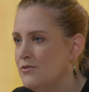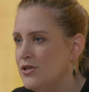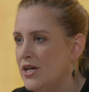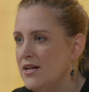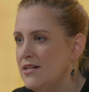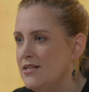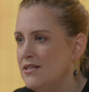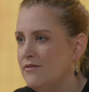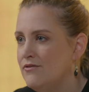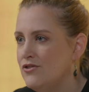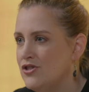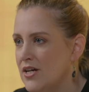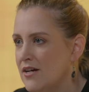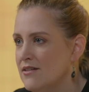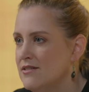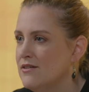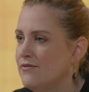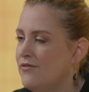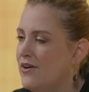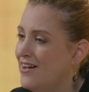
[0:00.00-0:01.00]
objective
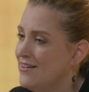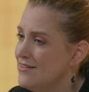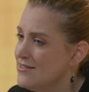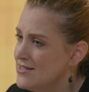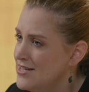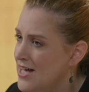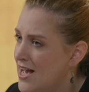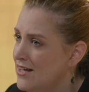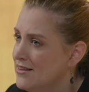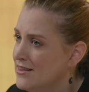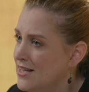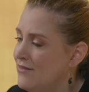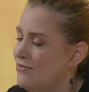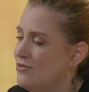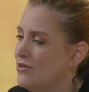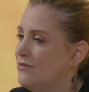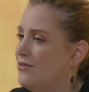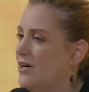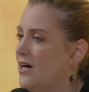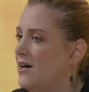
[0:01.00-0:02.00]
justifies that
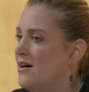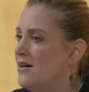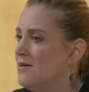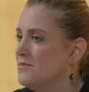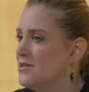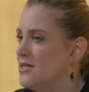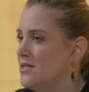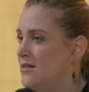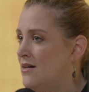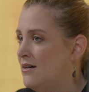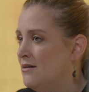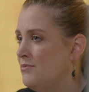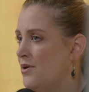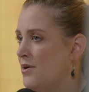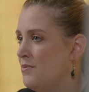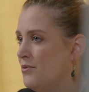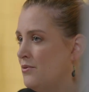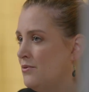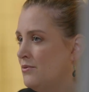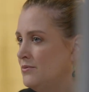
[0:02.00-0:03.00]
level of harm to young
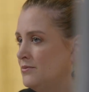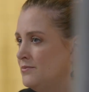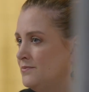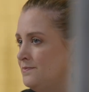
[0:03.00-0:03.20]
people.